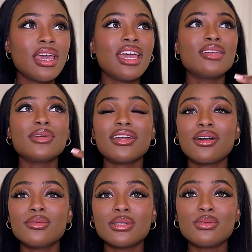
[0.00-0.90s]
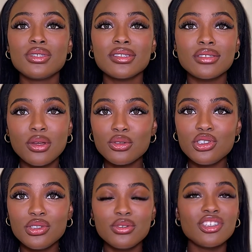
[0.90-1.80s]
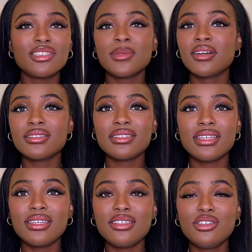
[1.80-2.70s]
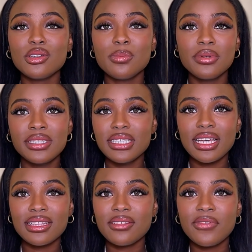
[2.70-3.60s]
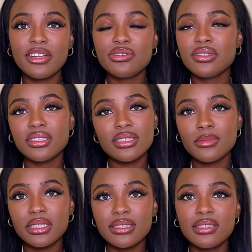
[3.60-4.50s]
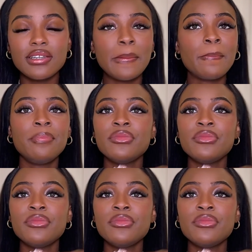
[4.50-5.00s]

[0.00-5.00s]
anybody that comes up to insult you just because you're pretty and they find you intimidating,